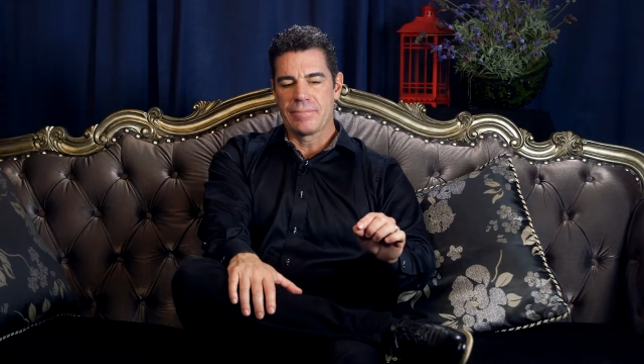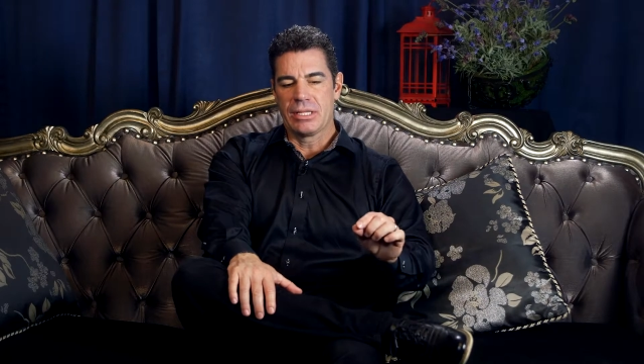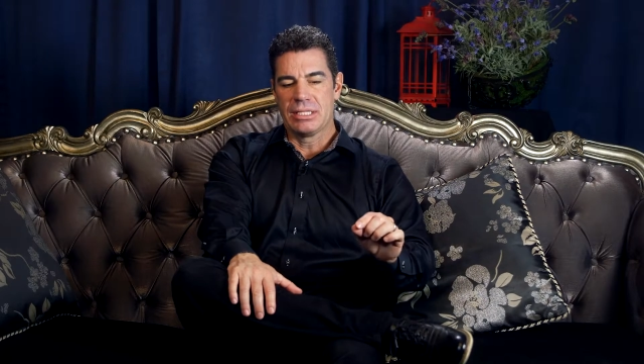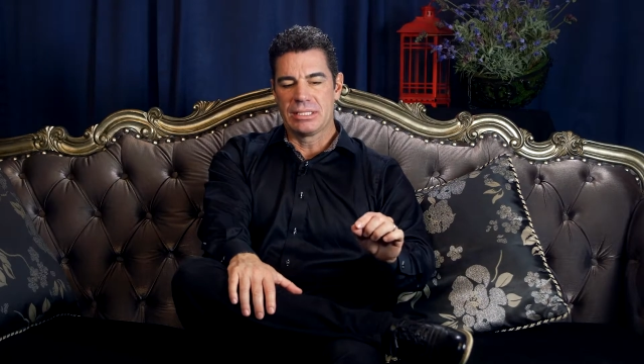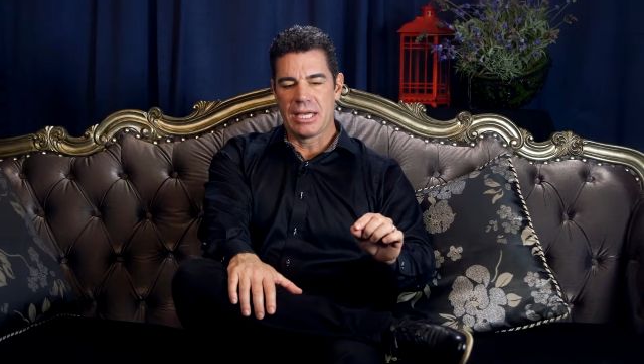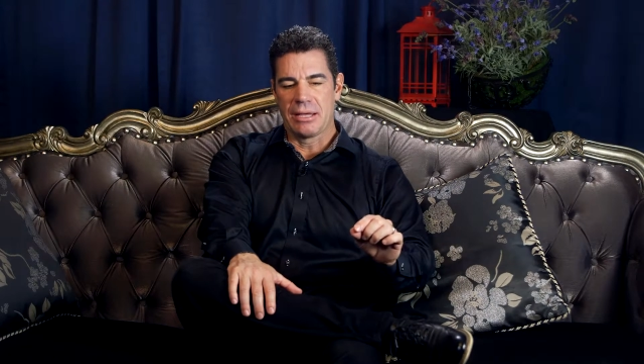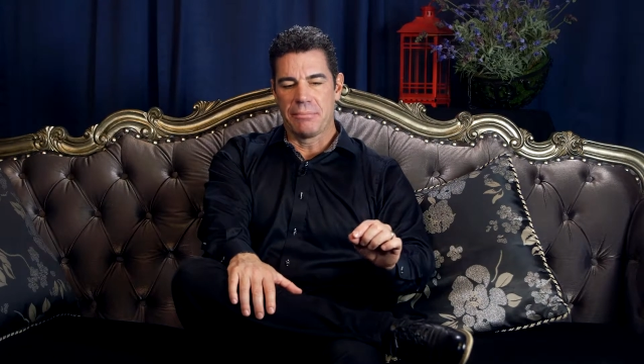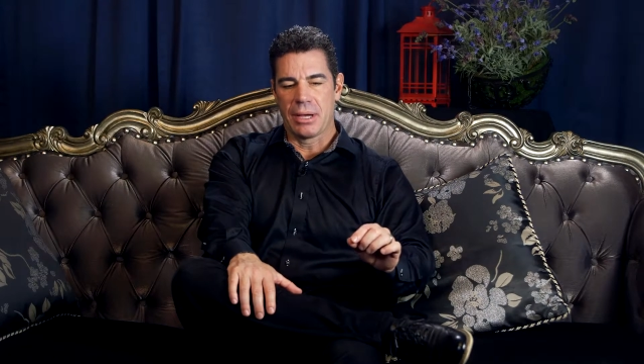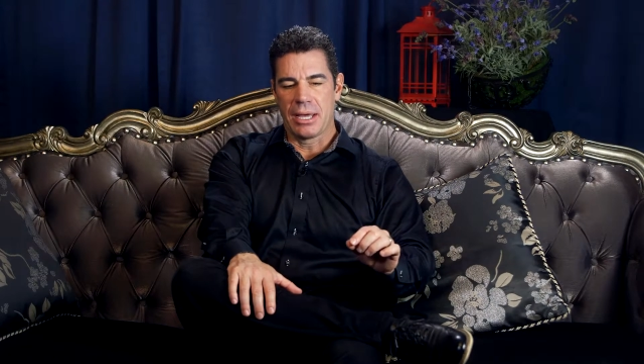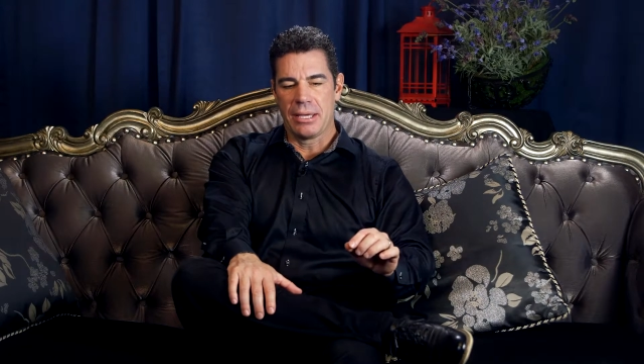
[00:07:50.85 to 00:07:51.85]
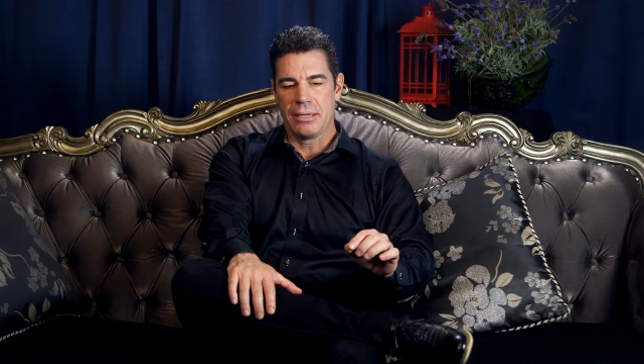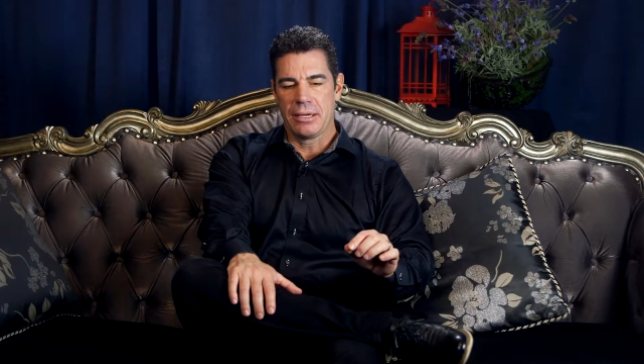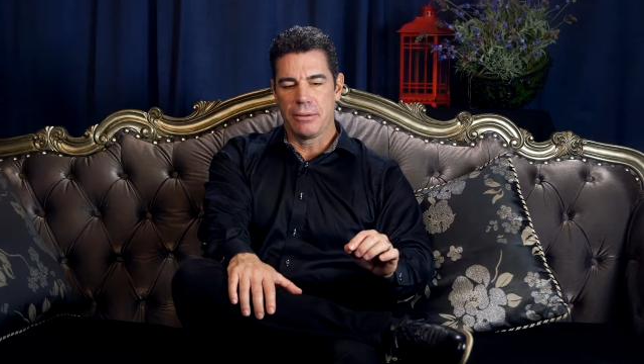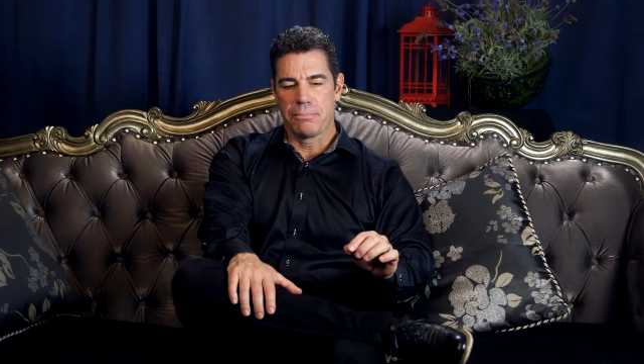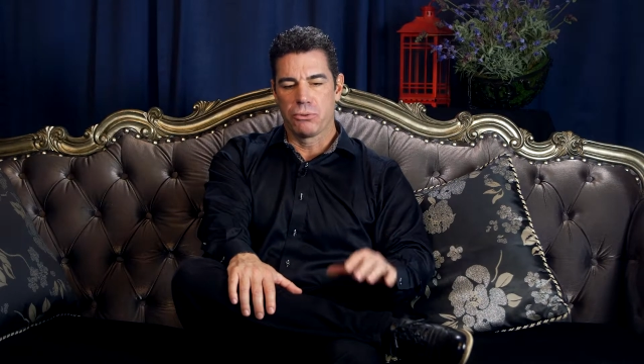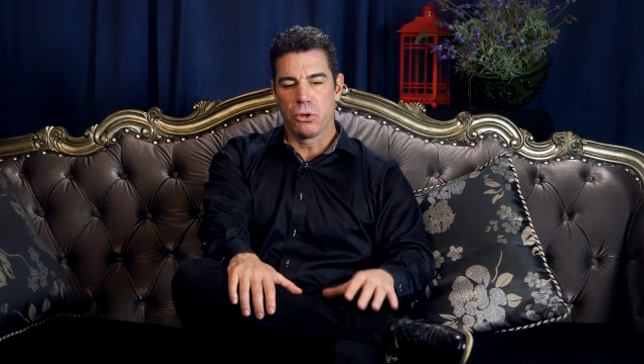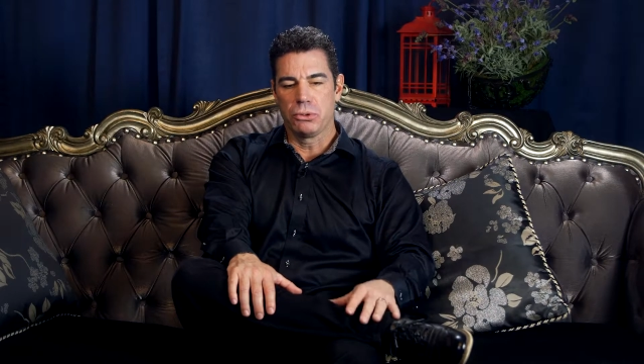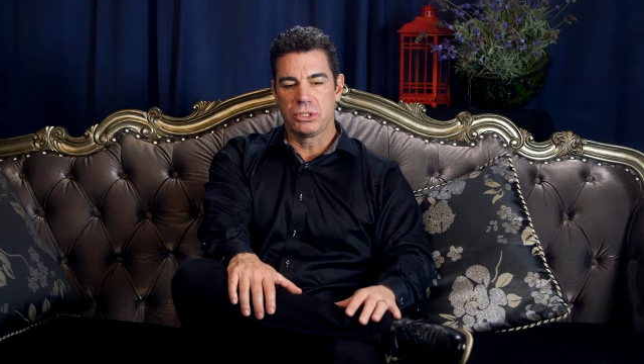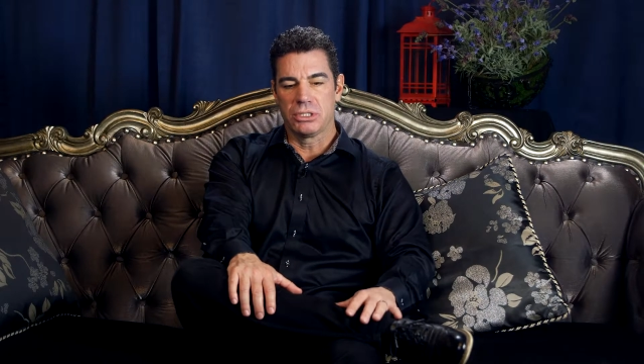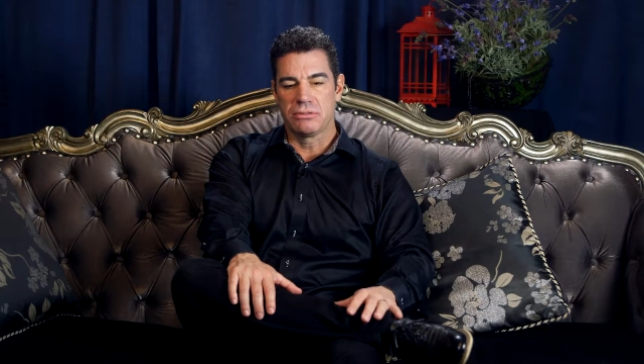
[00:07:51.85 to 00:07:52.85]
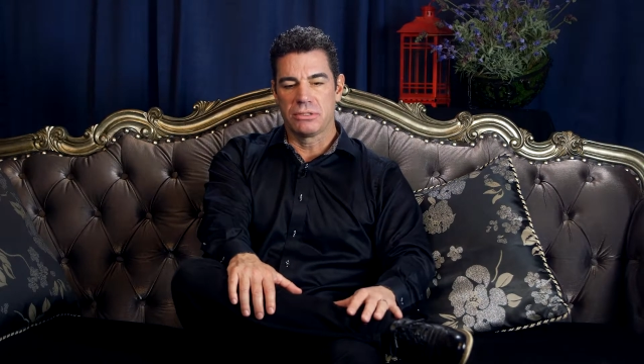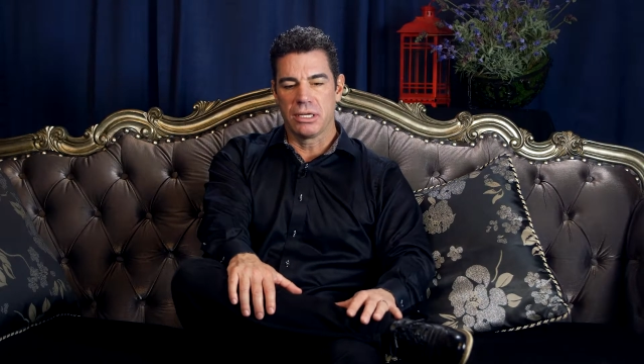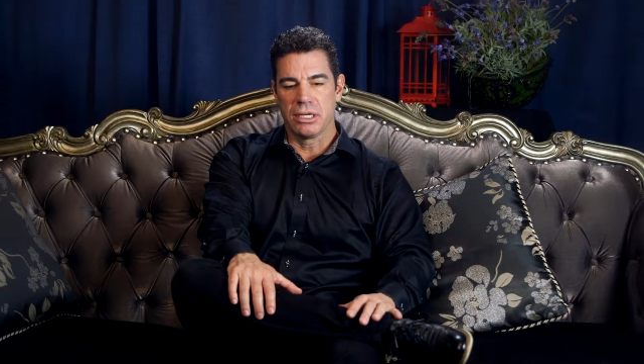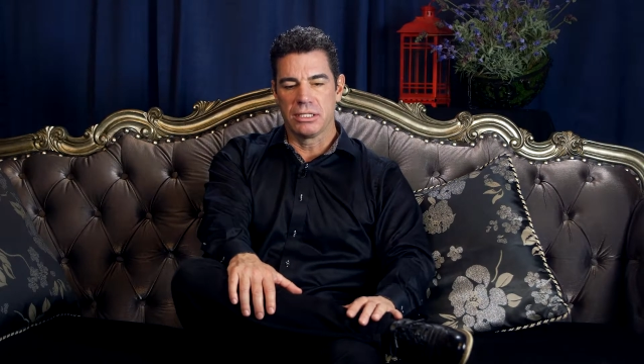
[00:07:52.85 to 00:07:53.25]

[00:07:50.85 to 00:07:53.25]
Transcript: is that my approach is